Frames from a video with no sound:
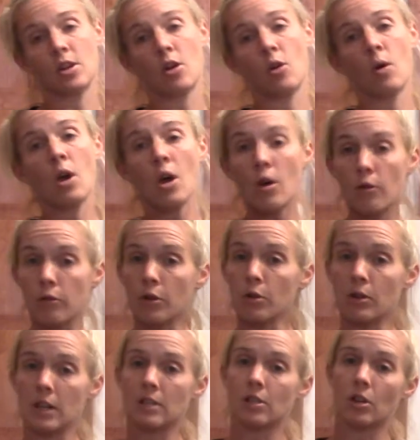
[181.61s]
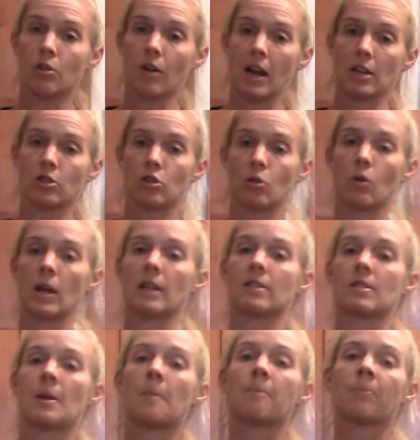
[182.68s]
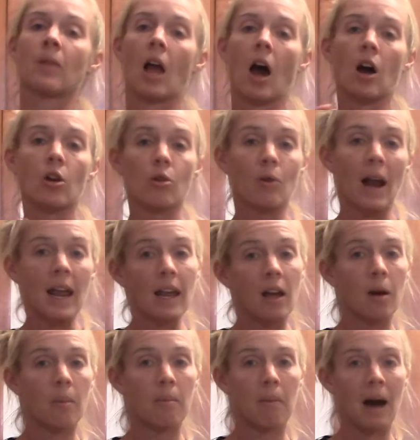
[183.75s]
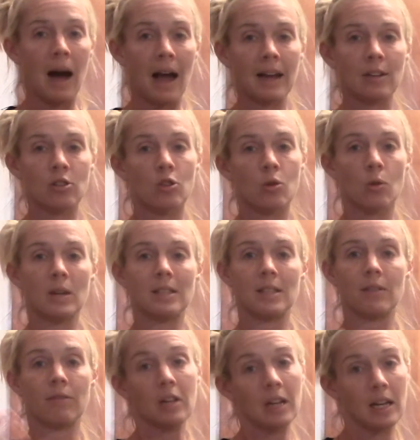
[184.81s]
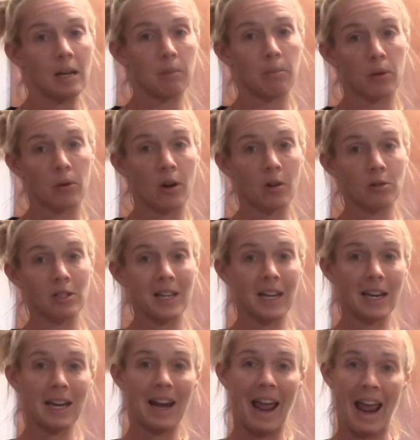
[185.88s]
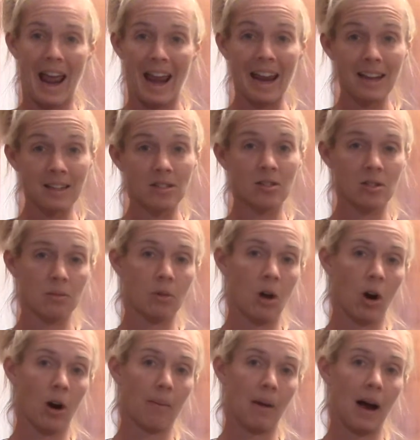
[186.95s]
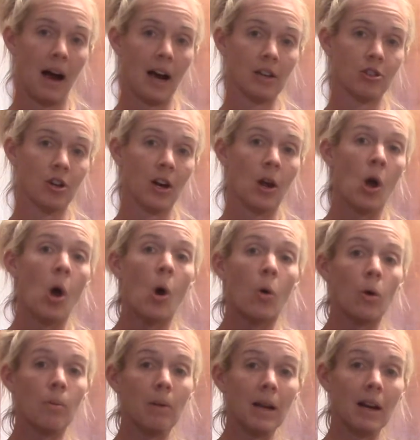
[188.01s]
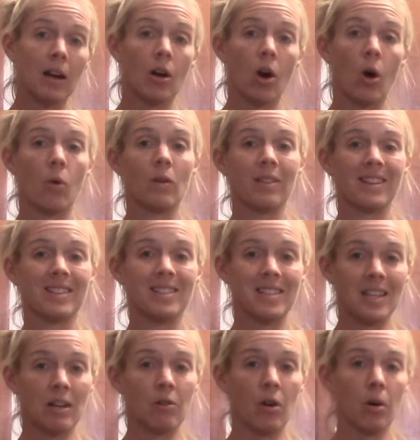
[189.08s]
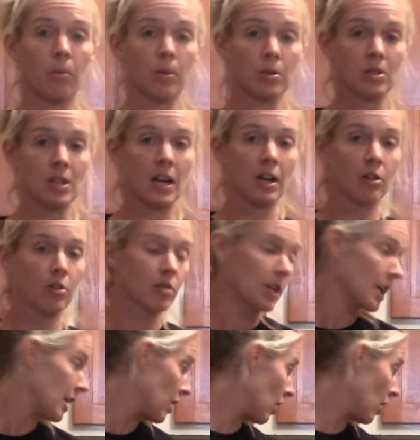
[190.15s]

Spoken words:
So fruit is a great choice. A great combined choice if you need protein and some carbohydrate would be to go with a 0% Greek